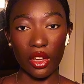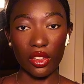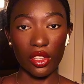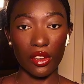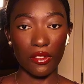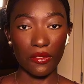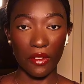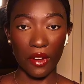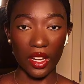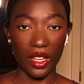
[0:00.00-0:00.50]

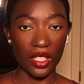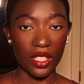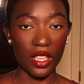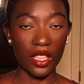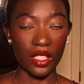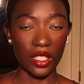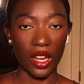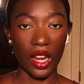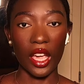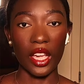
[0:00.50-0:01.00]
other
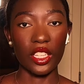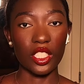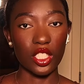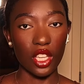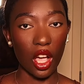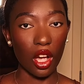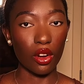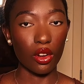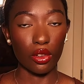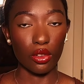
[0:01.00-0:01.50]
factors like
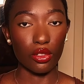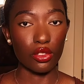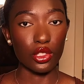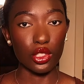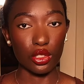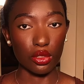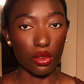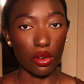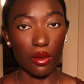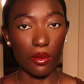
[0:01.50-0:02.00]
childhood
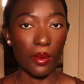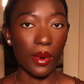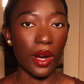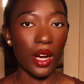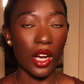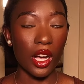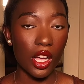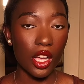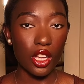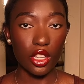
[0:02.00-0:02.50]

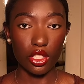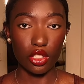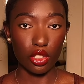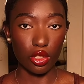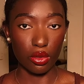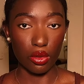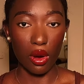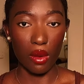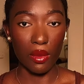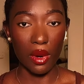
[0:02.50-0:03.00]
trauma
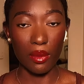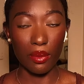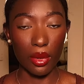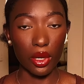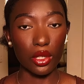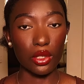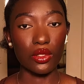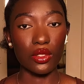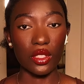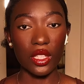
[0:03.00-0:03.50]

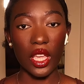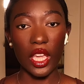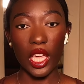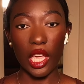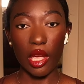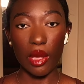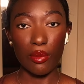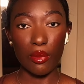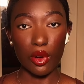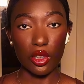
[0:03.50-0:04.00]
bonds,
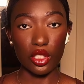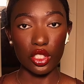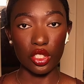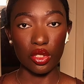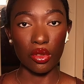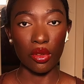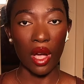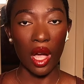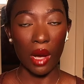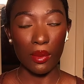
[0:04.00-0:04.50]

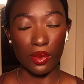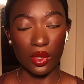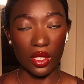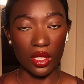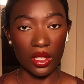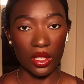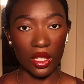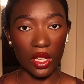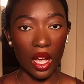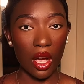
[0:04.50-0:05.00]
emotional
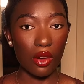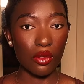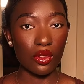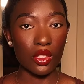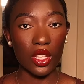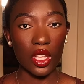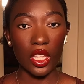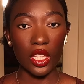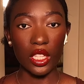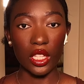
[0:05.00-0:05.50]
ups and
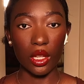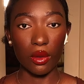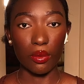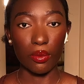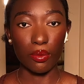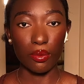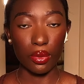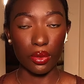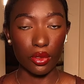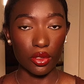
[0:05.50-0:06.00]
downs, the
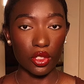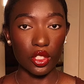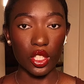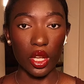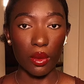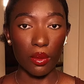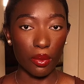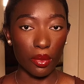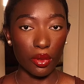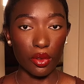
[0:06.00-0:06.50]

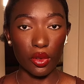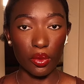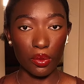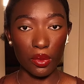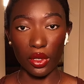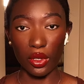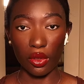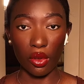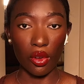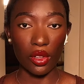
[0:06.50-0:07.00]
push and pull
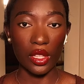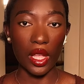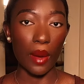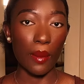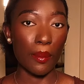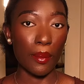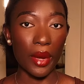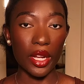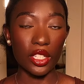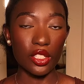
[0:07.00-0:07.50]
method
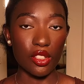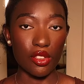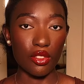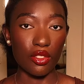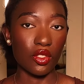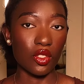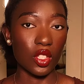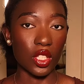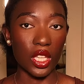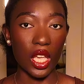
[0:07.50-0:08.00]
that men
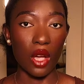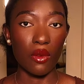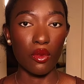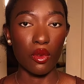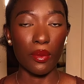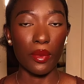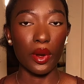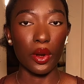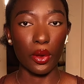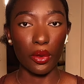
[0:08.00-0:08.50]
use to get
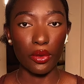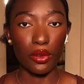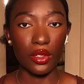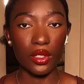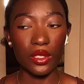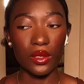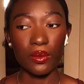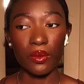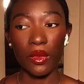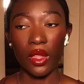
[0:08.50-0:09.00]
women
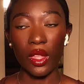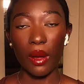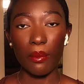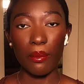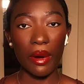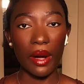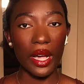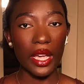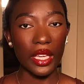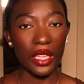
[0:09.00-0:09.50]
hooked.
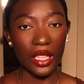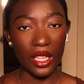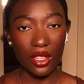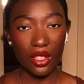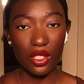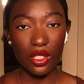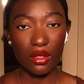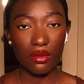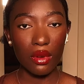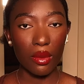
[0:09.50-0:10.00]
But it
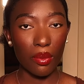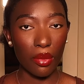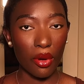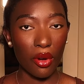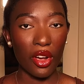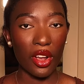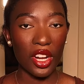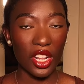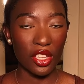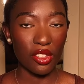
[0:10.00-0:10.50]
gets to a
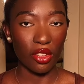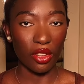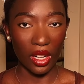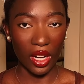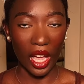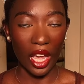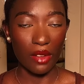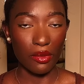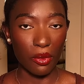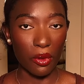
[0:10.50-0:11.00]
point in your
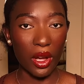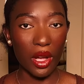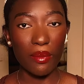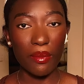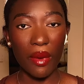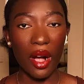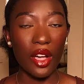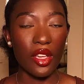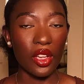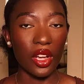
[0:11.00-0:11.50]
life
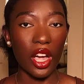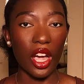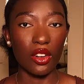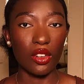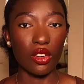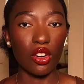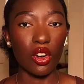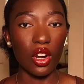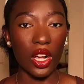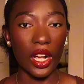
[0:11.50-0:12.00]
whereby you
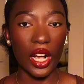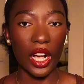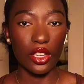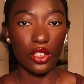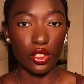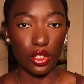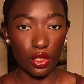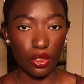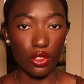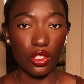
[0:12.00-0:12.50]
can no longer
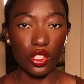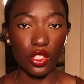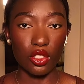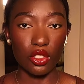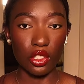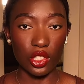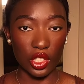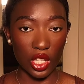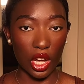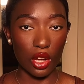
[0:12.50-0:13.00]
use
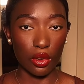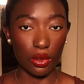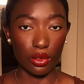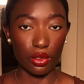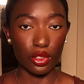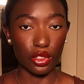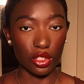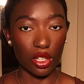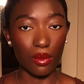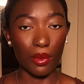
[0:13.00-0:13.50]
your
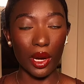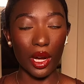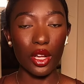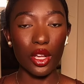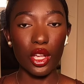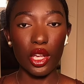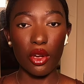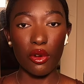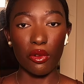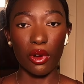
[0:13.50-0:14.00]
childhood trauma,
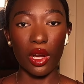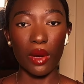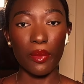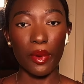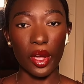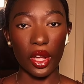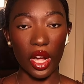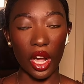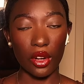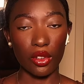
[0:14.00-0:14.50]

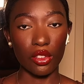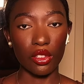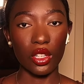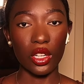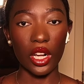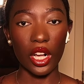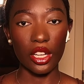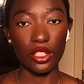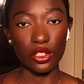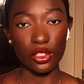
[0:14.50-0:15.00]
whereby you can no
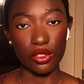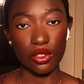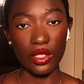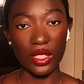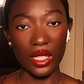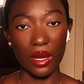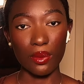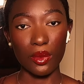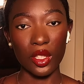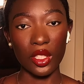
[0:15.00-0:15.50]
longer
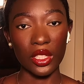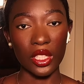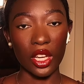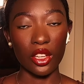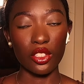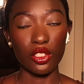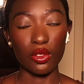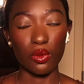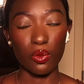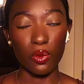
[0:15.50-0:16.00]
use something
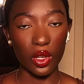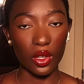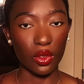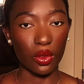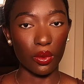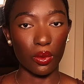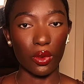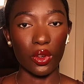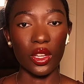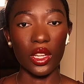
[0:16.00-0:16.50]
that you
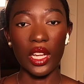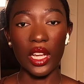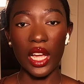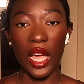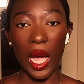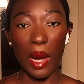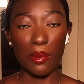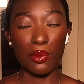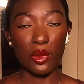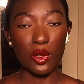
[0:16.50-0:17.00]
went through.
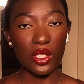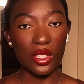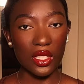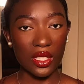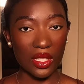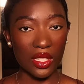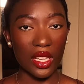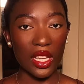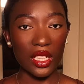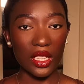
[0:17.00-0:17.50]
I'm not
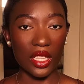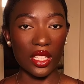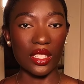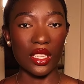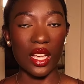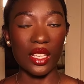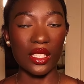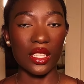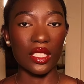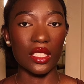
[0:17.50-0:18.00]
saying
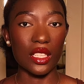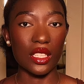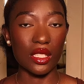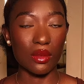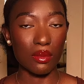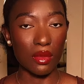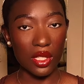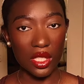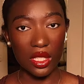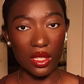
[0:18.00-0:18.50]
this as a
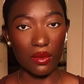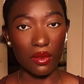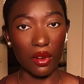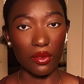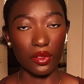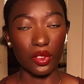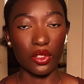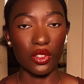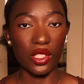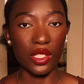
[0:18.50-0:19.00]
dismissive
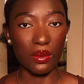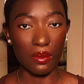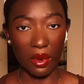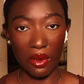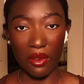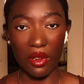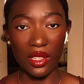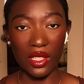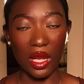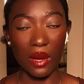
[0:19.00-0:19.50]
of your
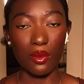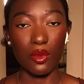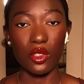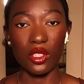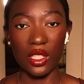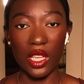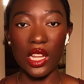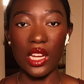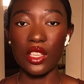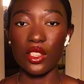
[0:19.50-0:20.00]
experience. I'm
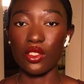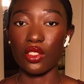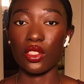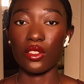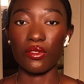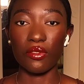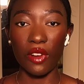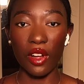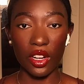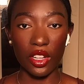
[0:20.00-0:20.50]
not saying this to
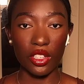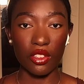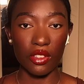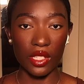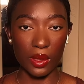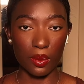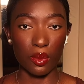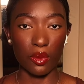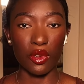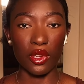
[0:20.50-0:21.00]
devalue your
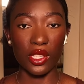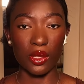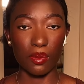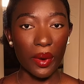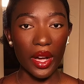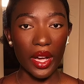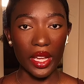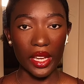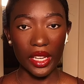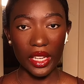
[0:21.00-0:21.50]
experience.
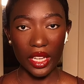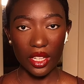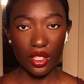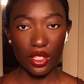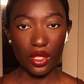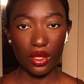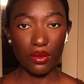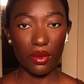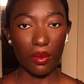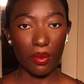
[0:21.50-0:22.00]
But it
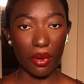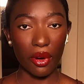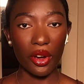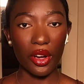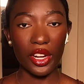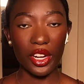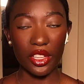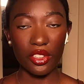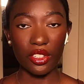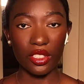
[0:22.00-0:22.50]
gets to a
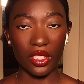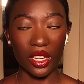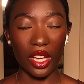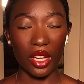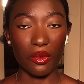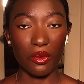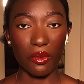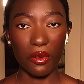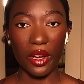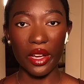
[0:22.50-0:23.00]
point in your
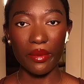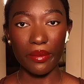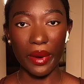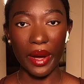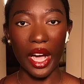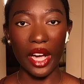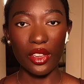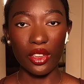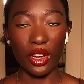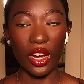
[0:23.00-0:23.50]
life
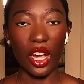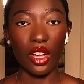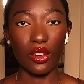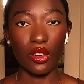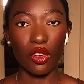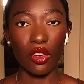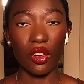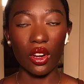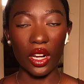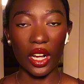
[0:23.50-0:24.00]
whereby you
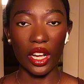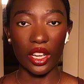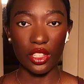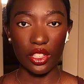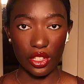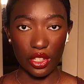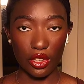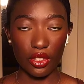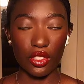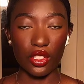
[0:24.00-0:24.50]
can no longer
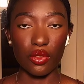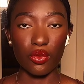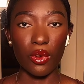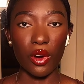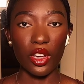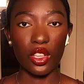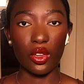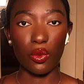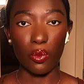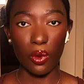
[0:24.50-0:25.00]
use
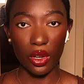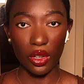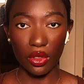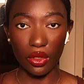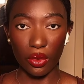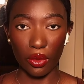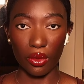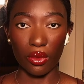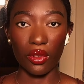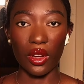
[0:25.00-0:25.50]
what you
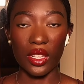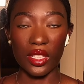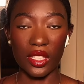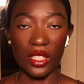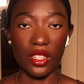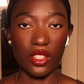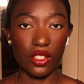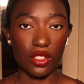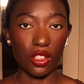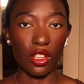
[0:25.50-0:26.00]
went through
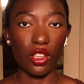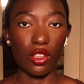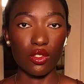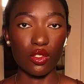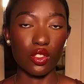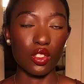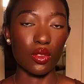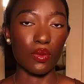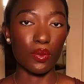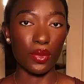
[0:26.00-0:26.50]
as an
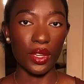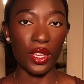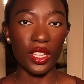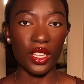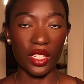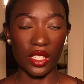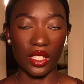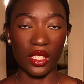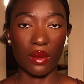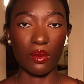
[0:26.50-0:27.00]
excuse to be
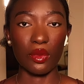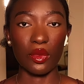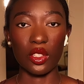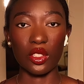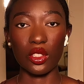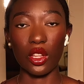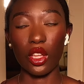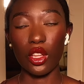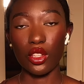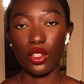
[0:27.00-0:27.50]
in
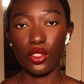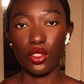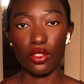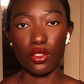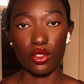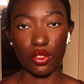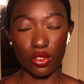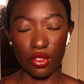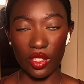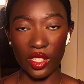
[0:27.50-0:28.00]
something,
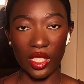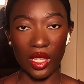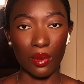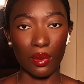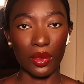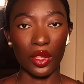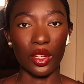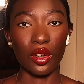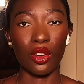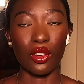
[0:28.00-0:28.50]
to do
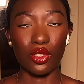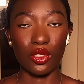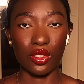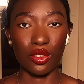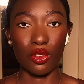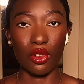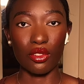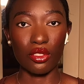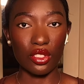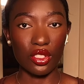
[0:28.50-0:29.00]
something, or
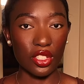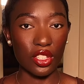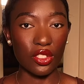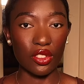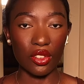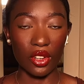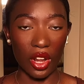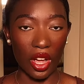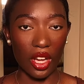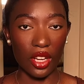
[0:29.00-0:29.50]
to
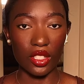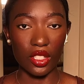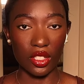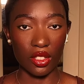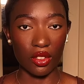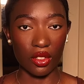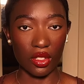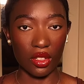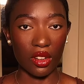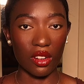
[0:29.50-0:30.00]
continue on
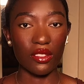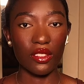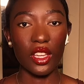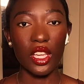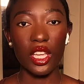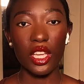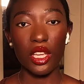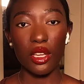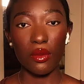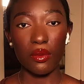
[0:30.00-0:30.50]
hurting yourself.
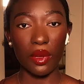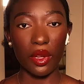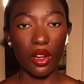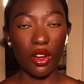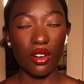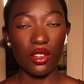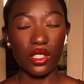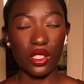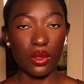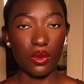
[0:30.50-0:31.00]

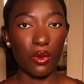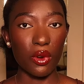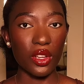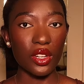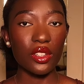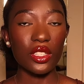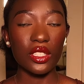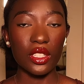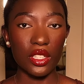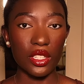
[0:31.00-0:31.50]
Because
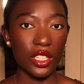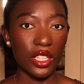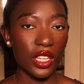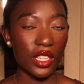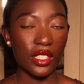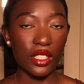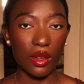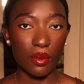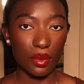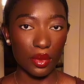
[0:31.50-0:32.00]
when
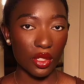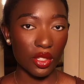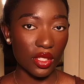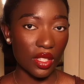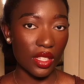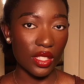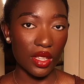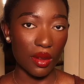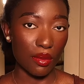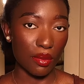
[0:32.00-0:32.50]
these
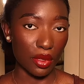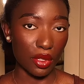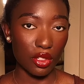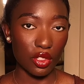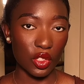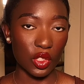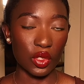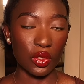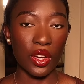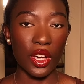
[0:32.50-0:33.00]
abusers
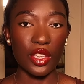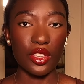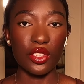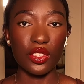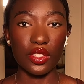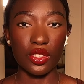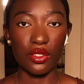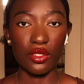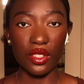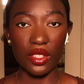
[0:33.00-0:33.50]
abuse you and
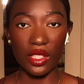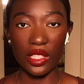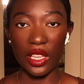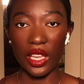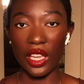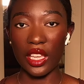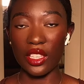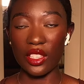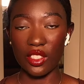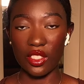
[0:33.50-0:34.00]
you still
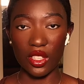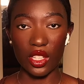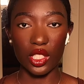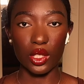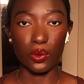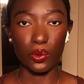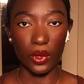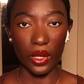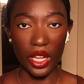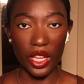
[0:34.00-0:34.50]
stay in
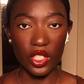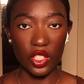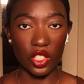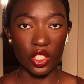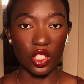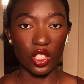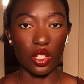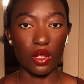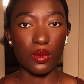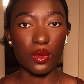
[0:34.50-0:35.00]
such
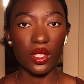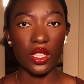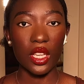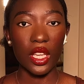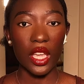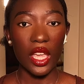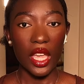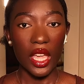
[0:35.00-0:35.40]
relationships,